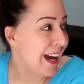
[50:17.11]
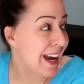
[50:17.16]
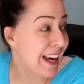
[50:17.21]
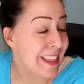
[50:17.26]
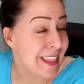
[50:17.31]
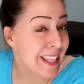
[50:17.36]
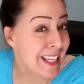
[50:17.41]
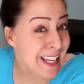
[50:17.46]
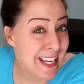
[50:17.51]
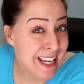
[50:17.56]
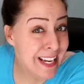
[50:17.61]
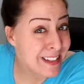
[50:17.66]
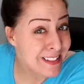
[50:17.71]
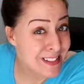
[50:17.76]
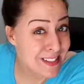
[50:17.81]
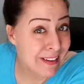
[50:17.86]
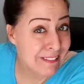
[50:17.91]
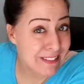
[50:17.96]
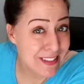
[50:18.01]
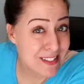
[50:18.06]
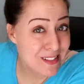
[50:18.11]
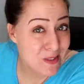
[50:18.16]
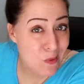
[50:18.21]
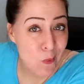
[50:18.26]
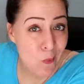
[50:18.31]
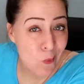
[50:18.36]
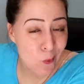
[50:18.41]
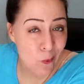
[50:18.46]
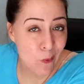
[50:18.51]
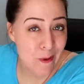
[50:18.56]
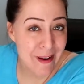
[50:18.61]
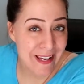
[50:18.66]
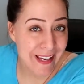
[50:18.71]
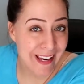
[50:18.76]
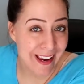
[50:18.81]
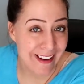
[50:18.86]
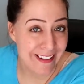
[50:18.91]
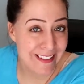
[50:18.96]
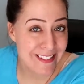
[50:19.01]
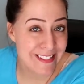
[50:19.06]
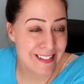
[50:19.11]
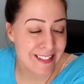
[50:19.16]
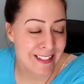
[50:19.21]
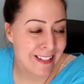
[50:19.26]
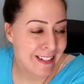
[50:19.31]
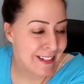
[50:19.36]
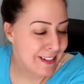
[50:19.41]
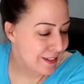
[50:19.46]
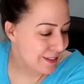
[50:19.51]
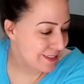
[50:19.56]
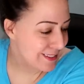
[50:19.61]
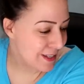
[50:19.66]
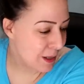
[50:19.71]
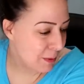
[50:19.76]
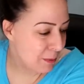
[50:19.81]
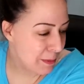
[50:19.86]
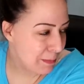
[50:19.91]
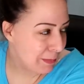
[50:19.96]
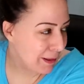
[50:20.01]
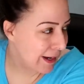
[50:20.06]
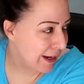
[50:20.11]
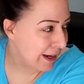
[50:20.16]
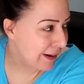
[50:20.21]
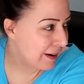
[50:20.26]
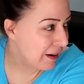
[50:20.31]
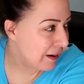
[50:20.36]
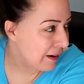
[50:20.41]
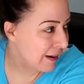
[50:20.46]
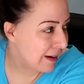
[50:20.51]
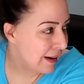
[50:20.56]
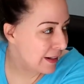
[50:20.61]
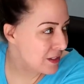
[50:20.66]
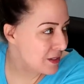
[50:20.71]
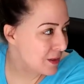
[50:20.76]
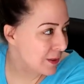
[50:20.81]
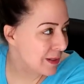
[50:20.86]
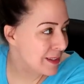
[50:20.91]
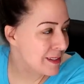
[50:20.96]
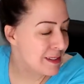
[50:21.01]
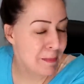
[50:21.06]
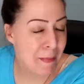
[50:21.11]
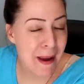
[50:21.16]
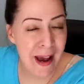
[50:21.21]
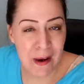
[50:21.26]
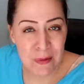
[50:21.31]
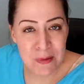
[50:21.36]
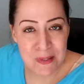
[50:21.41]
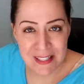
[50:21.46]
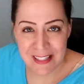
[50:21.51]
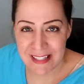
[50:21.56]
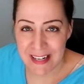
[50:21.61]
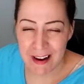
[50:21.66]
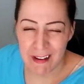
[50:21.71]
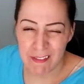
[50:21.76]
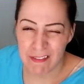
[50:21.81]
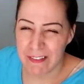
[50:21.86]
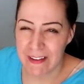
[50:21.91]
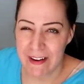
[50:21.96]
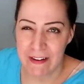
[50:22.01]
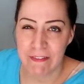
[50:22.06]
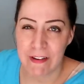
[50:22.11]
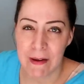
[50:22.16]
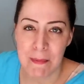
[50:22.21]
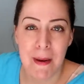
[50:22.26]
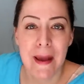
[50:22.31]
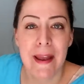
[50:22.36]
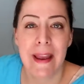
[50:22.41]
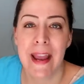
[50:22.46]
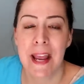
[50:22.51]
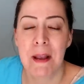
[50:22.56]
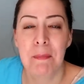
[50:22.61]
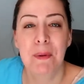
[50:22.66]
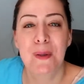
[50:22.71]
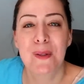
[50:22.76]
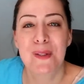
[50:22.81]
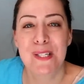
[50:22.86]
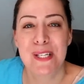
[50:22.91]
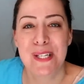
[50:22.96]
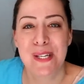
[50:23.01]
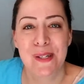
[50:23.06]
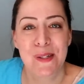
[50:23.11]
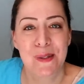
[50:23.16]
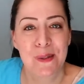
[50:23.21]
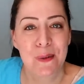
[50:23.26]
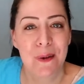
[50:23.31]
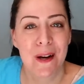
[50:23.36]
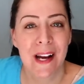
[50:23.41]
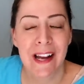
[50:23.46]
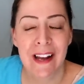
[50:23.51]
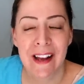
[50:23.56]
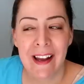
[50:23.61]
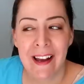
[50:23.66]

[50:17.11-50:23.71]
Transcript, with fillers: I think he has off this whole weekend. So we plan on doing some house stuff if I'm able to.